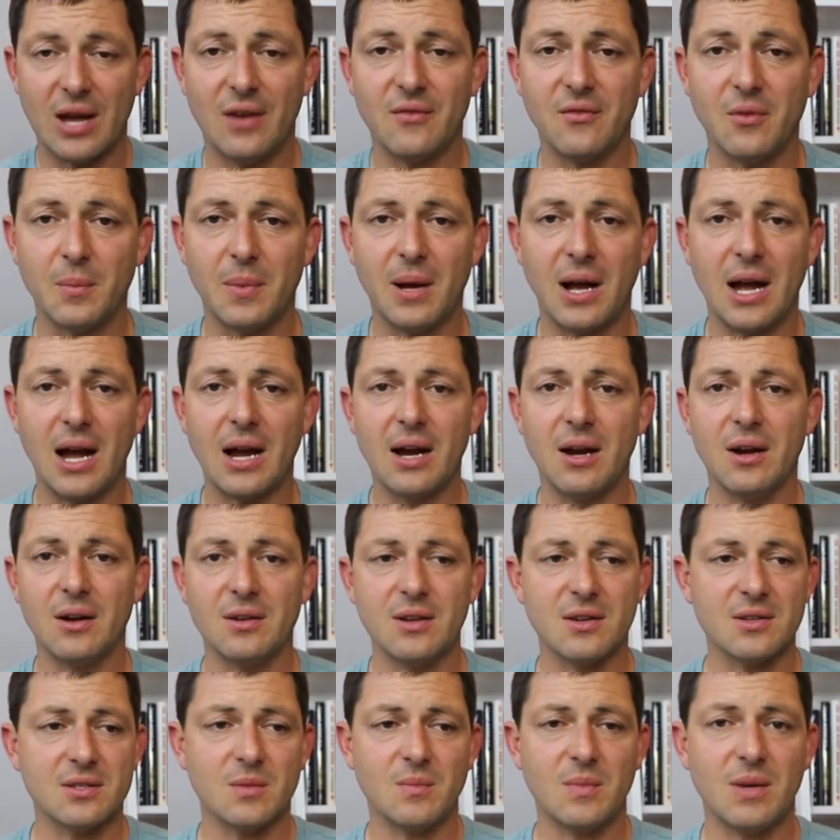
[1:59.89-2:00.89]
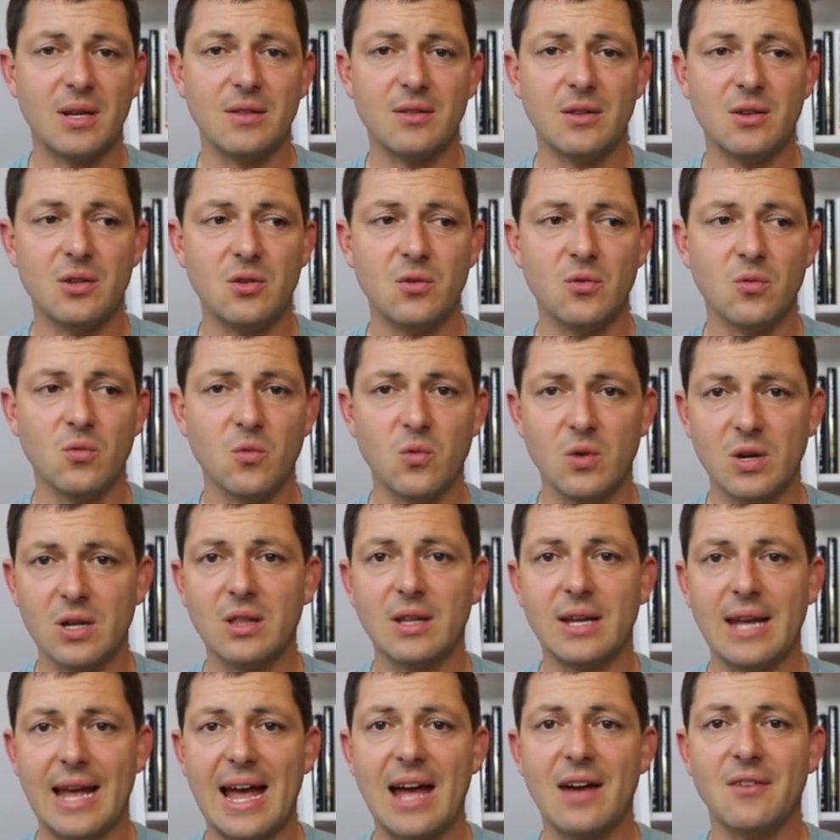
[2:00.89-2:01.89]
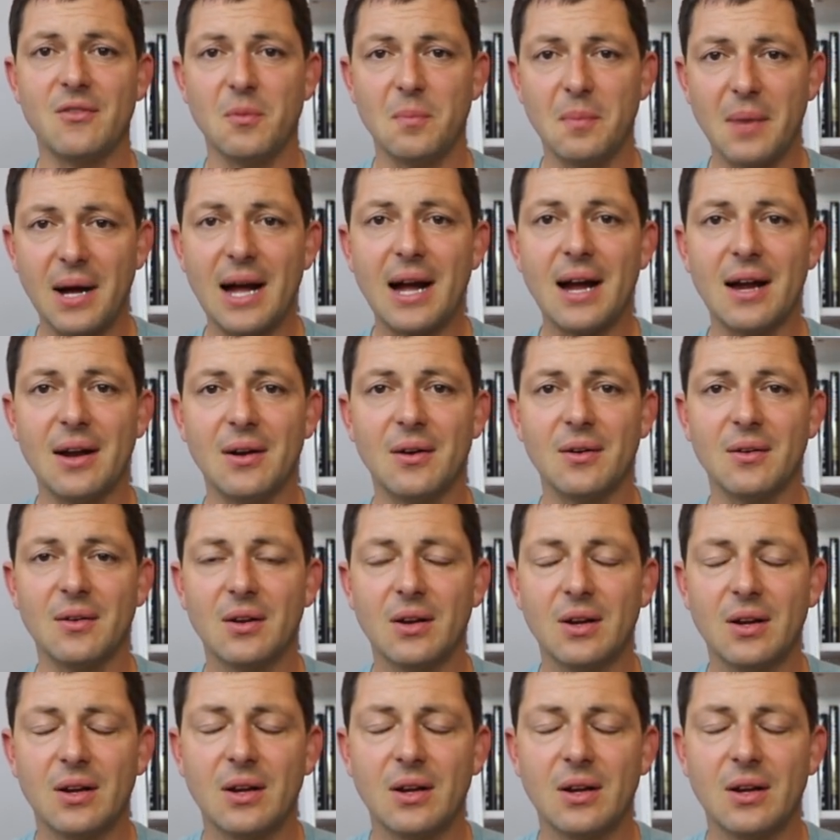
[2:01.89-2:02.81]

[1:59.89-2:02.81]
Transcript: have a buyer doesn't mean that you really have a buyer.